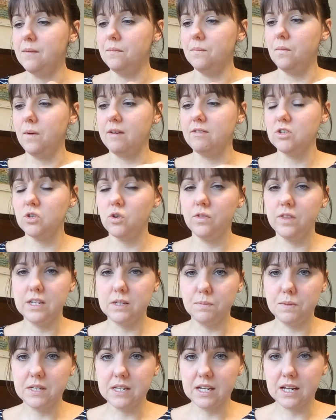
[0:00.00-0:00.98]
Whereas on
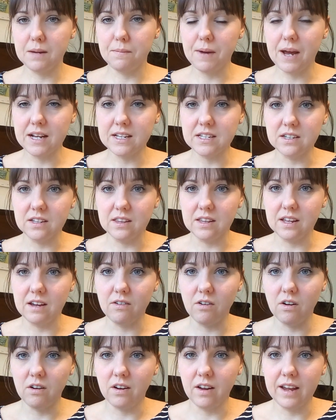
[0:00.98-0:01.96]
this particular pattern,
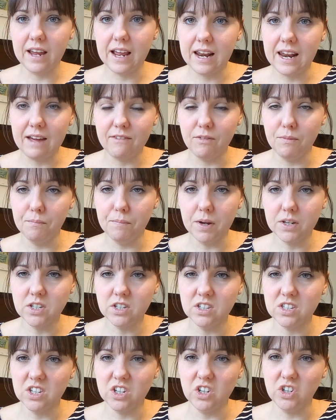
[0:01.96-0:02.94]
there are like 11
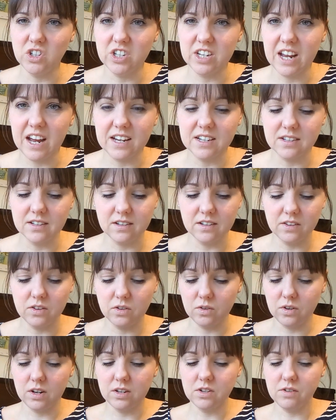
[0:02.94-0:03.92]
buttons that you should add, and I
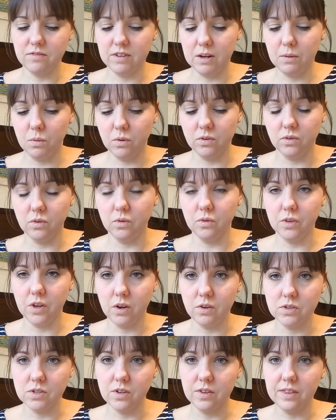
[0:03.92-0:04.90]
thought, well, I don't really want all
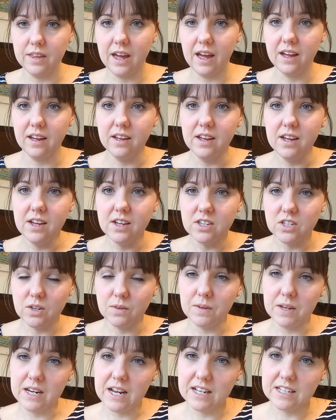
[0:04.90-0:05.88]
those on there, so
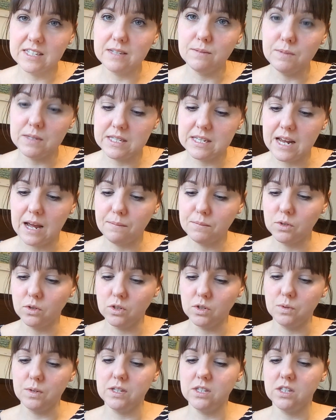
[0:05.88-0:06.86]
I'm going to add some snaps
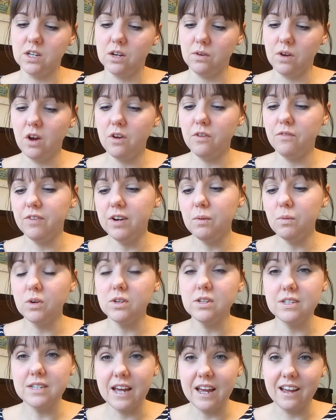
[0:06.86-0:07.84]
onto it. So hopefully
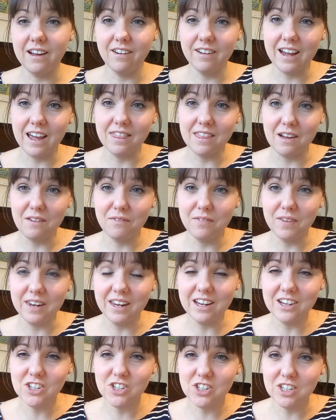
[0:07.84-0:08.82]
one day I'll get that
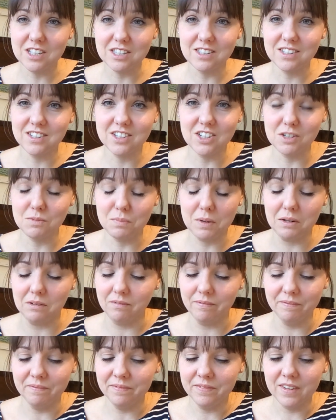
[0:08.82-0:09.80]
finished. It's just
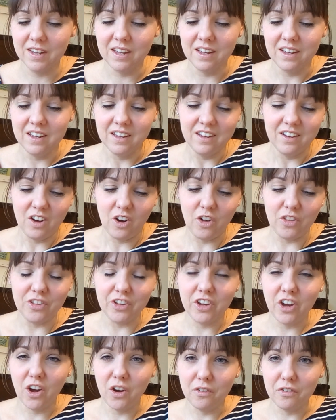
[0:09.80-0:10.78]
been on
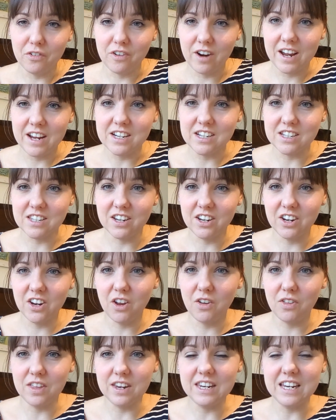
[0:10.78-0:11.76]
the go for ages, and I
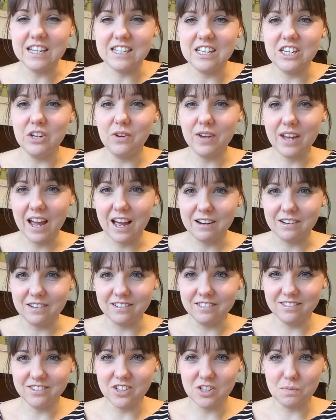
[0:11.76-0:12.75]
know that knitting, you
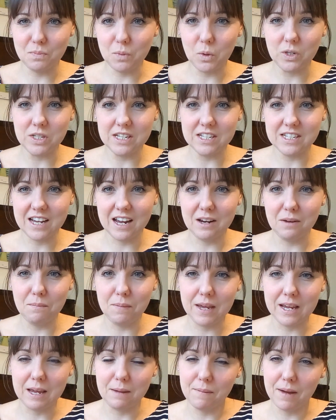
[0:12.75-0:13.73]
can just put it down and
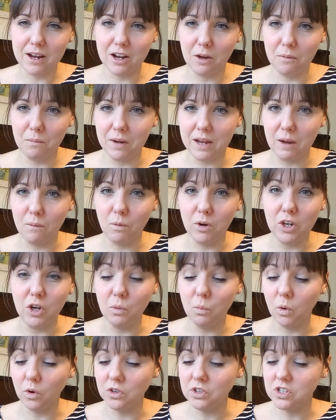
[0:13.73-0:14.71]
pick it back up again when
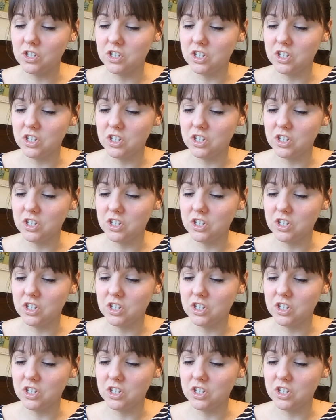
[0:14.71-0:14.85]
you want